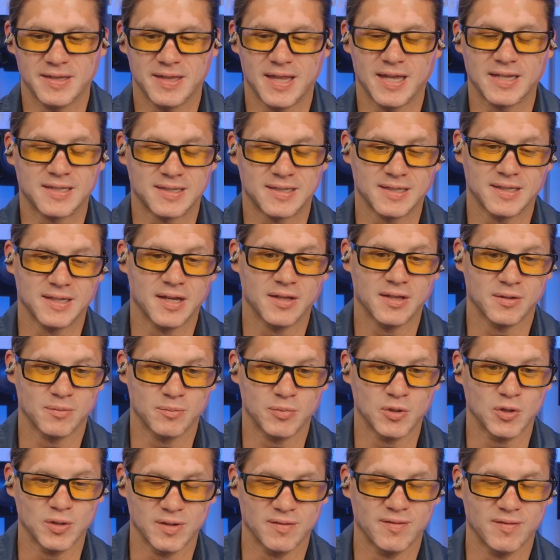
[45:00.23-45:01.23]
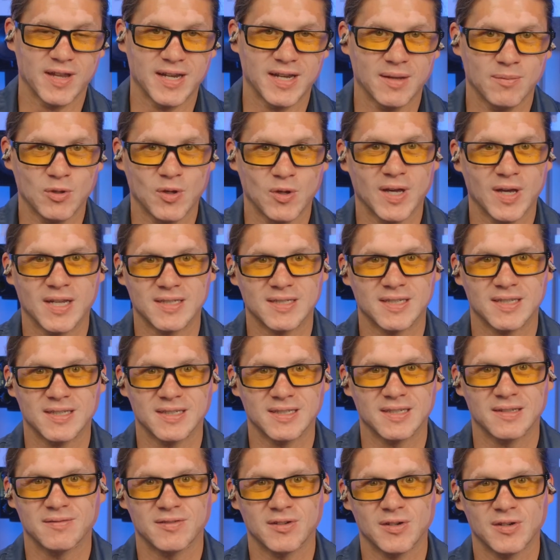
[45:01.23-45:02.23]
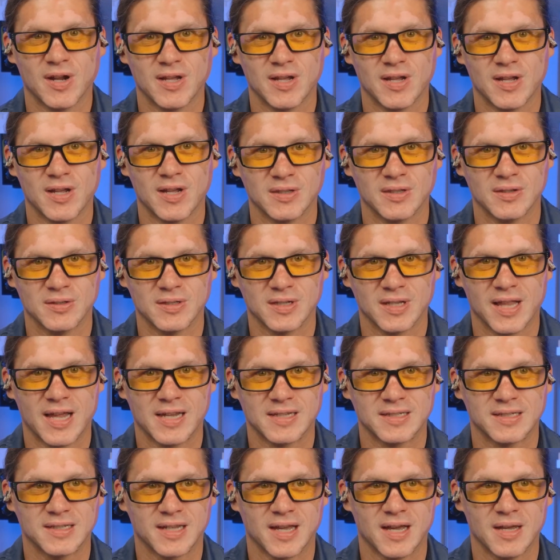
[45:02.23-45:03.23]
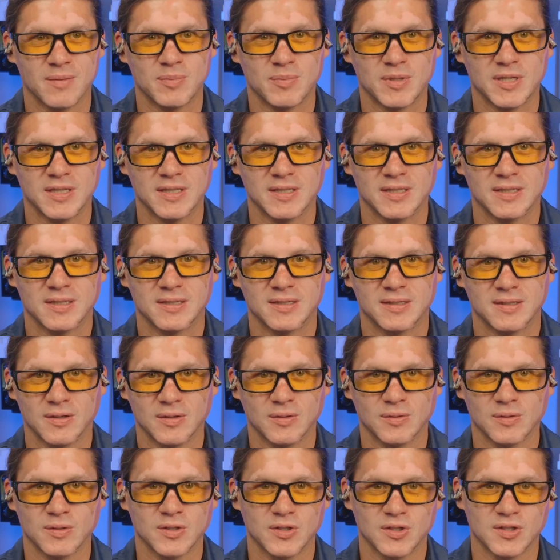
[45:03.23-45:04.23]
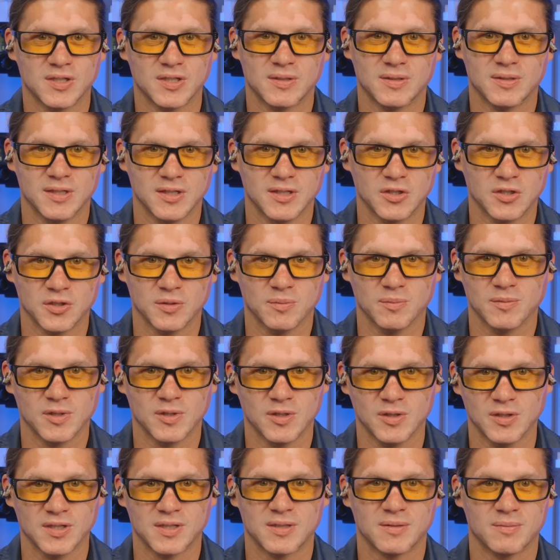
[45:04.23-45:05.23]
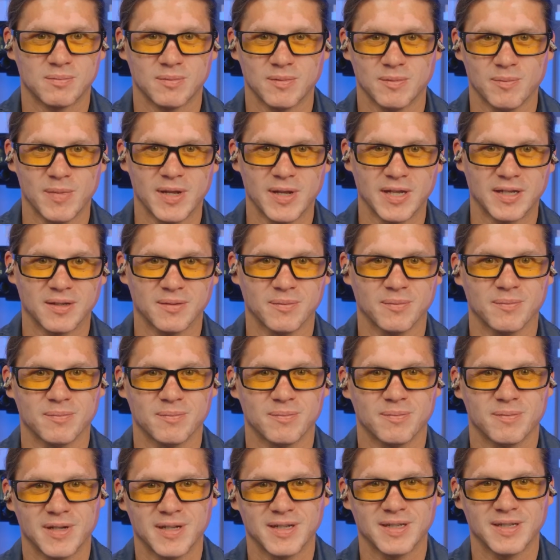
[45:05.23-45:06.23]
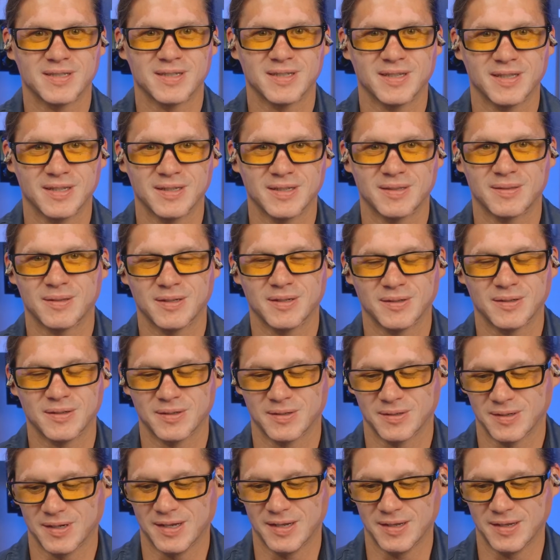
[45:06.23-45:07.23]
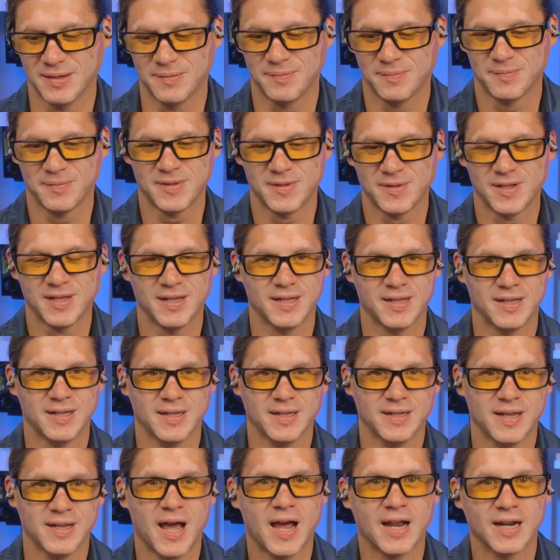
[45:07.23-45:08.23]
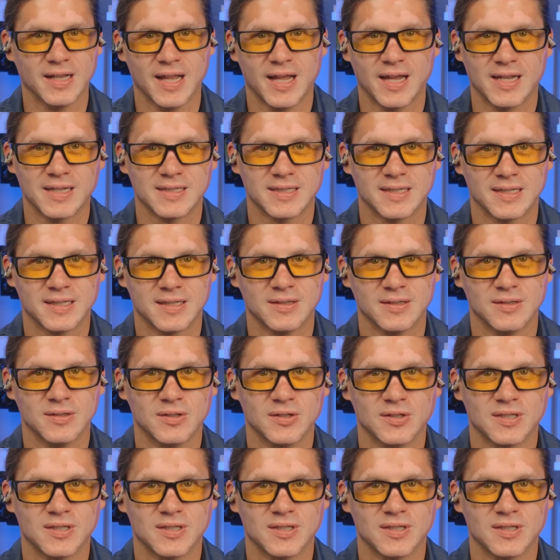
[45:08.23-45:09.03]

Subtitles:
that's the other beauty of AWS is if you're not using those elastic IPs, you just ditch them. You just make them so that they're not elastic. You